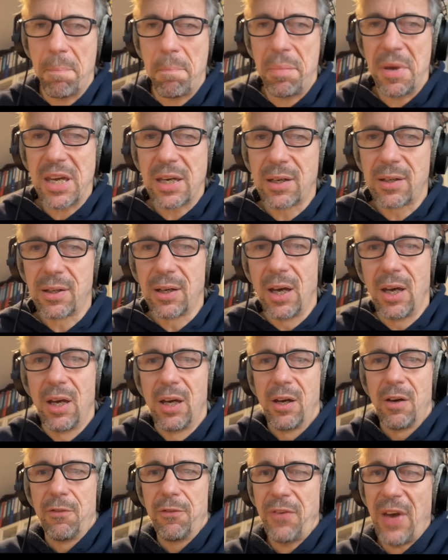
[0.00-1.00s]
big
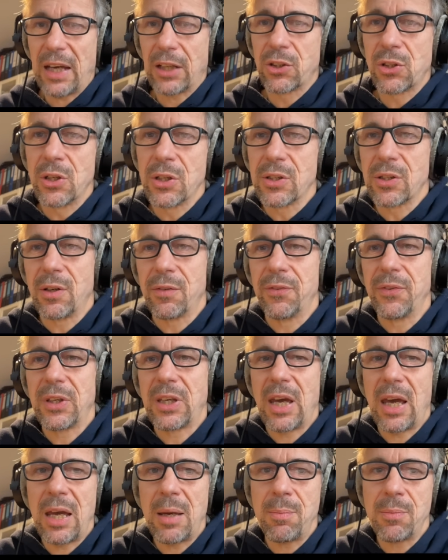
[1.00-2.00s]
factions of the
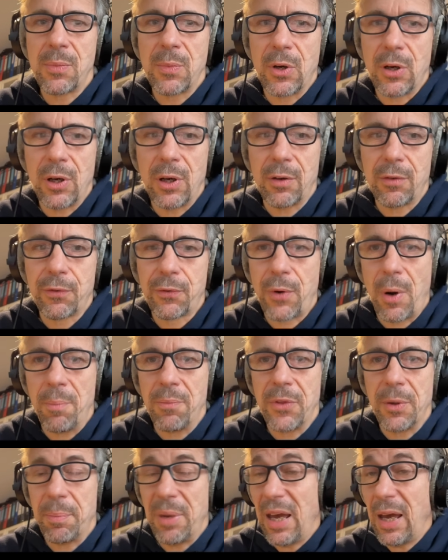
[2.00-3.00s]
game
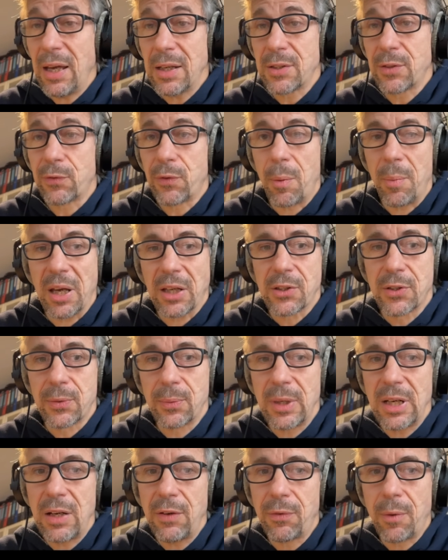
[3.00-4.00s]
from the past, from
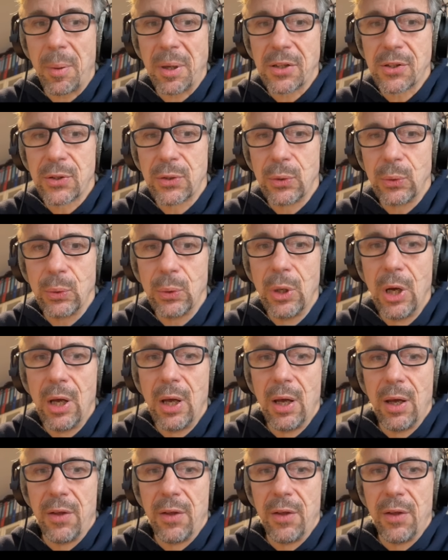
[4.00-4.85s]
X3, from X2,